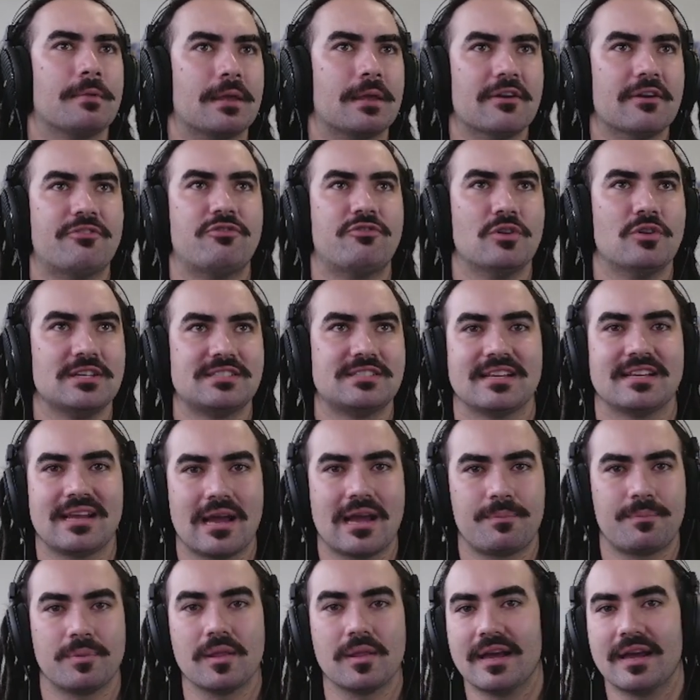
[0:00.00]
if we see
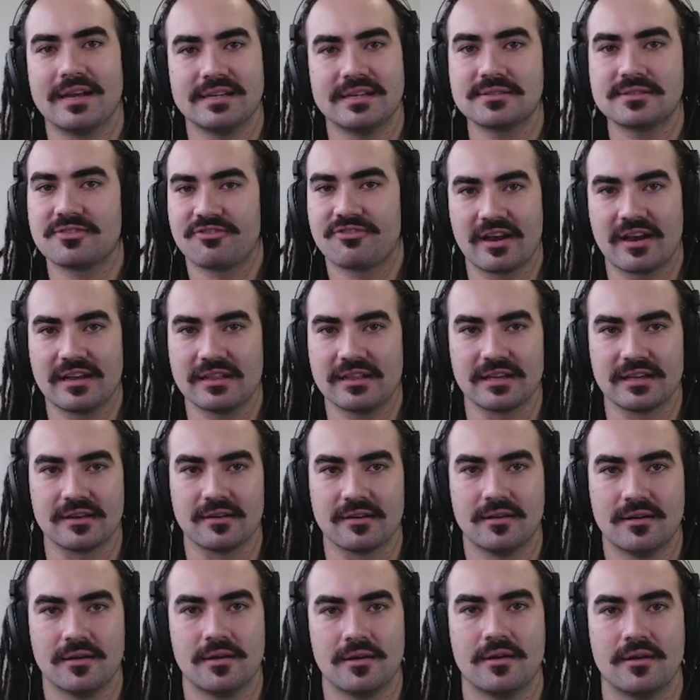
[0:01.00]
our players failing,
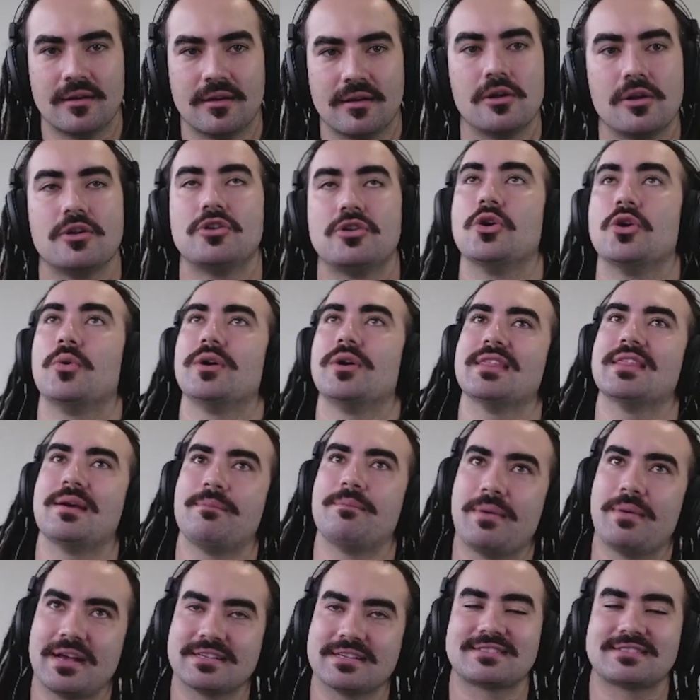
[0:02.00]
doing their
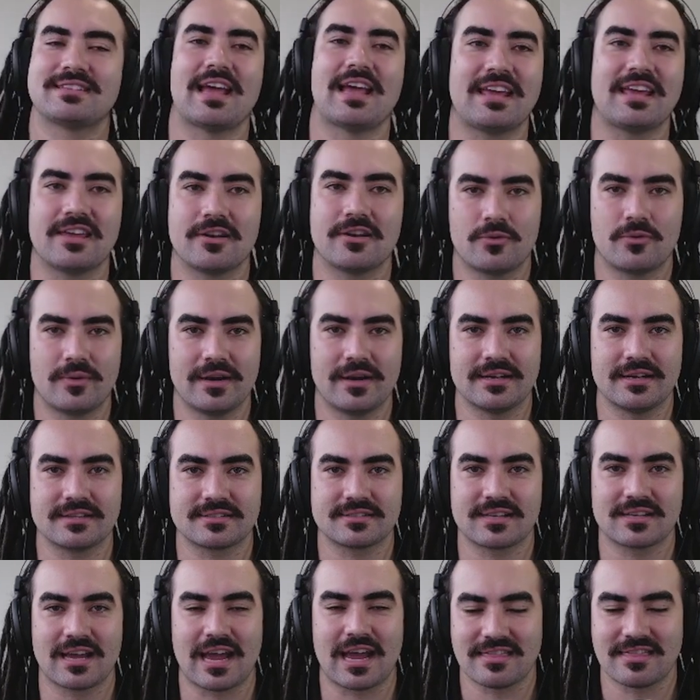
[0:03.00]
best, taking a
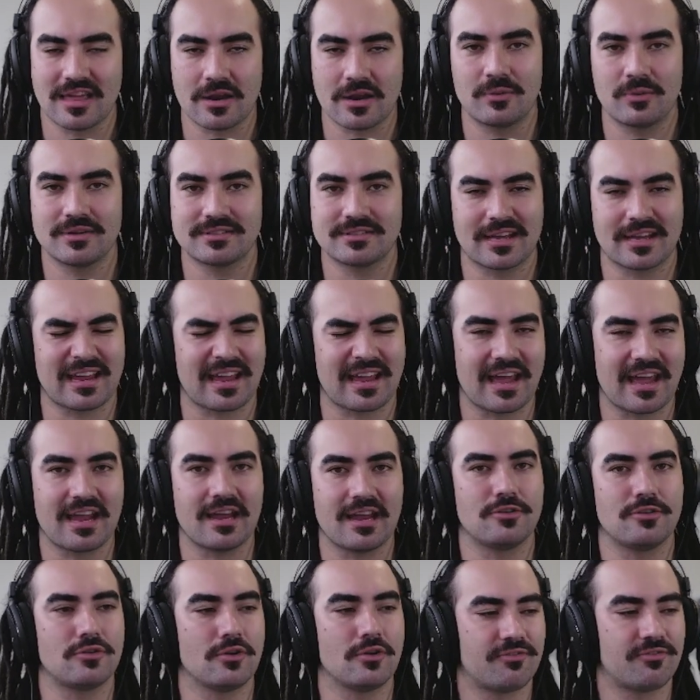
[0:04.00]
risk, and then we say,
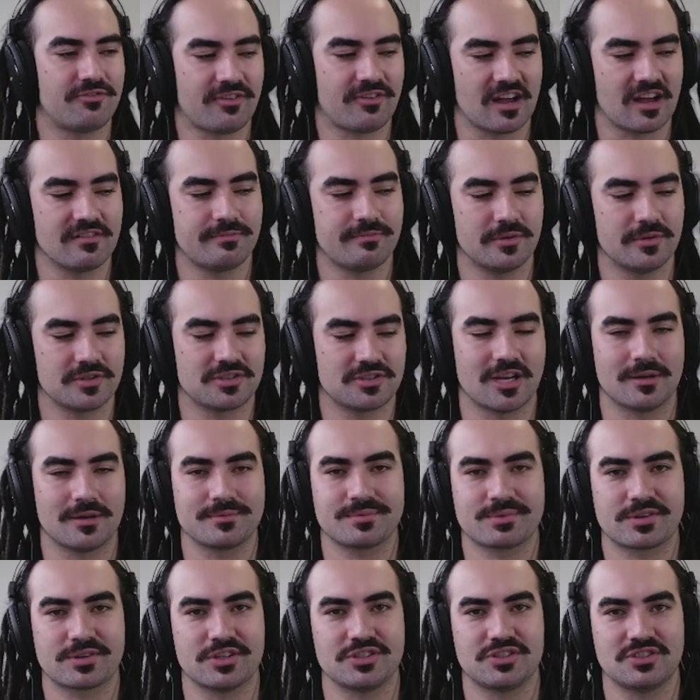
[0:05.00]
hey, do 5
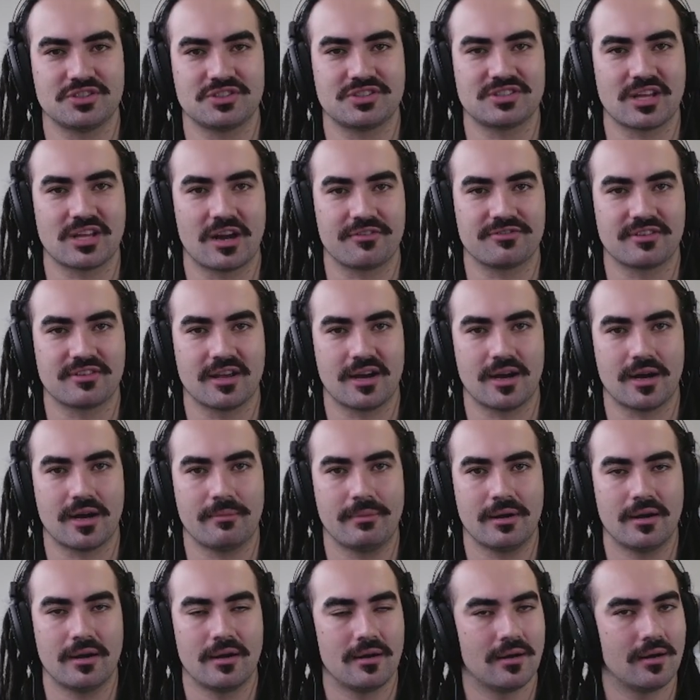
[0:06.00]
push-ups because you stuffed
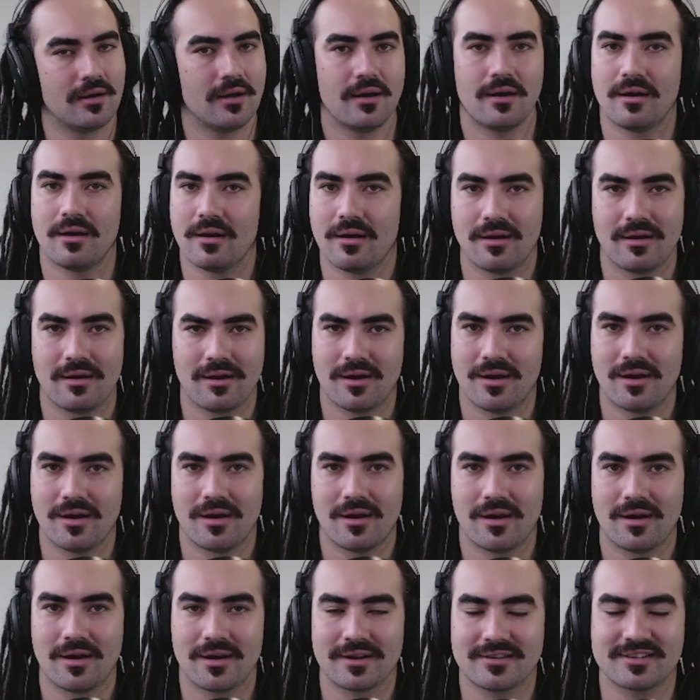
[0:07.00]
up,
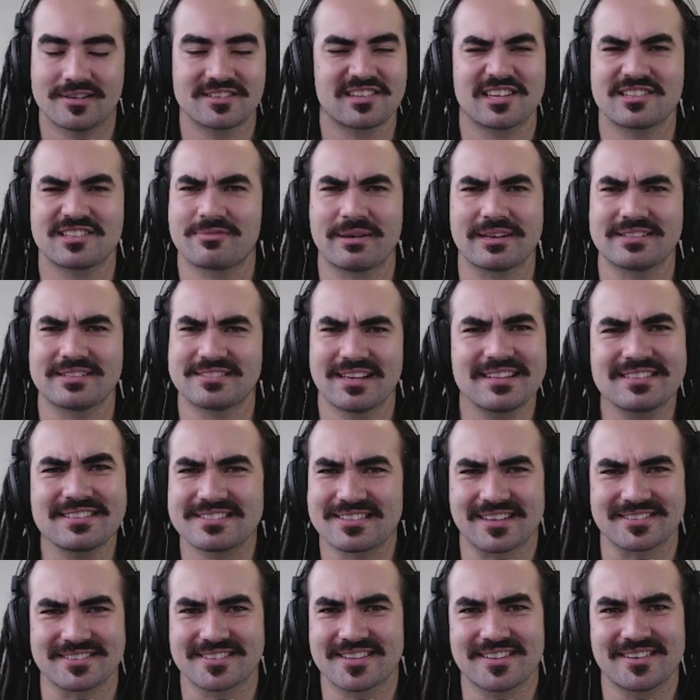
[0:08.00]
it just doesn't make sense,
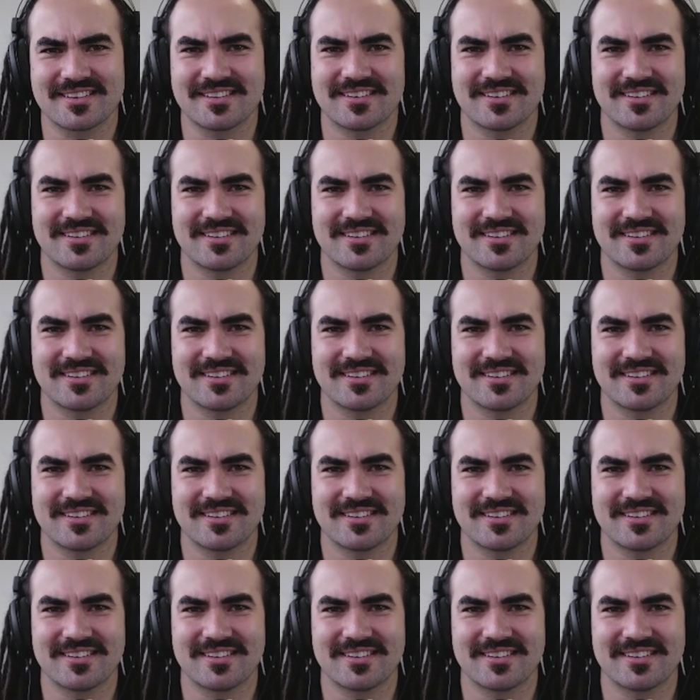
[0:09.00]
does it?